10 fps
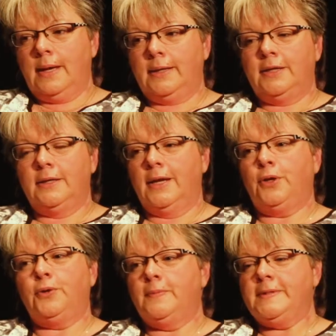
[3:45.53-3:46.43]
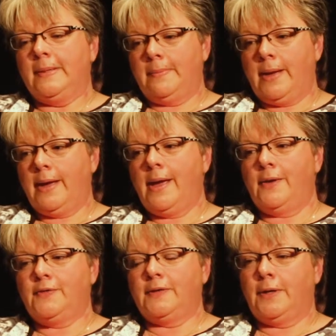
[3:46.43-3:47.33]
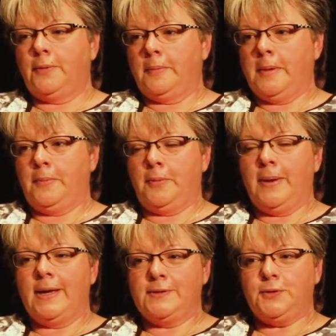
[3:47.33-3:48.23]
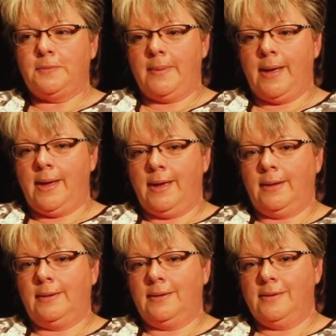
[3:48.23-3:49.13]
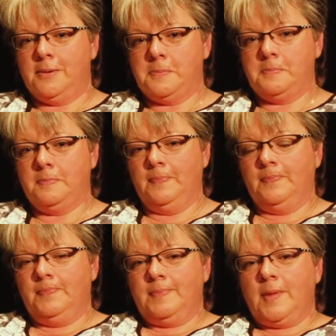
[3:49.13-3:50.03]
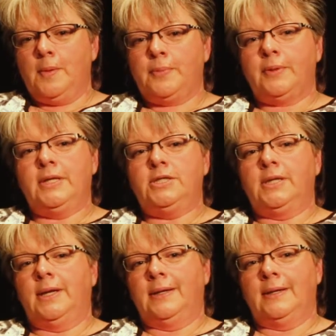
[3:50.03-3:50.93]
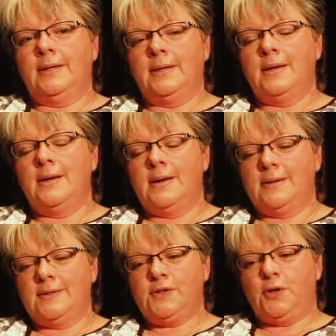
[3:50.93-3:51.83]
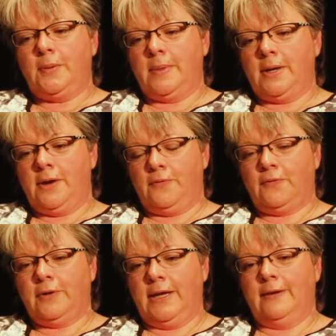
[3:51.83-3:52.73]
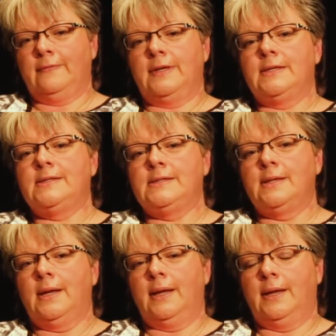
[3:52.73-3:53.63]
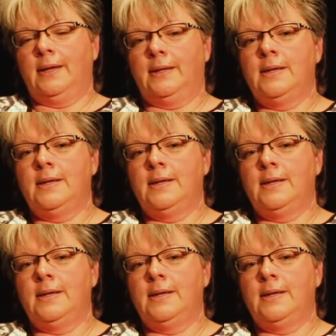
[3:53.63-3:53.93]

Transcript: had connect groups at my house, and I remember Pastor Matt preaching a sermon on forgiveness, and